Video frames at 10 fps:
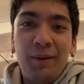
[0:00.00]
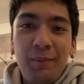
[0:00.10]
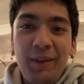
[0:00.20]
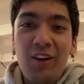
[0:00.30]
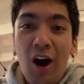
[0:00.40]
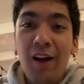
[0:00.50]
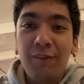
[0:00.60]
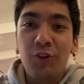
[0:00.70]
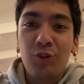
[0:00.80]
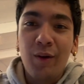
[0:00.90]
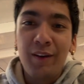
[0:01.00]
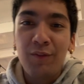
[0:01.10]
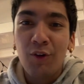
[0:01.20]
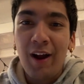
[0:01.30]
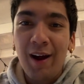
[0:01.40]
going to be gone for
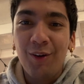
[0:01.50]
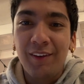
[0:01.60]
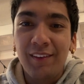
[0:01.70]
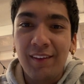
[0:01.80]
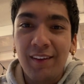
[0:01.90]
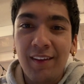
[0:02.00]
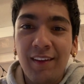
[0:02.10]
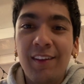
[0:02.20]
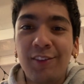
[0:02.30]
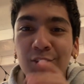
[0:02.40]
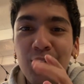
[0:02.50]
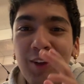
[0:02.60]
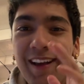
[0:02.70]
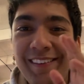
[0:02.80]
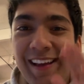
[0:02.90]
24 hours. So do
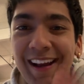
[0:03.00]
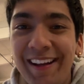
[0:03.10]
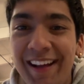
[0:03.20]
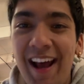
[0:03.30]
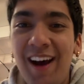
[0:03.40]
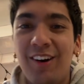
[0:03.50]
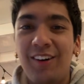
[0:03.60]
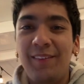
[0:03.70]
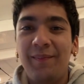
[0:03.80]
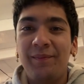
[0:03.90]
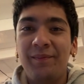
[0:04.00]
you guys get it now?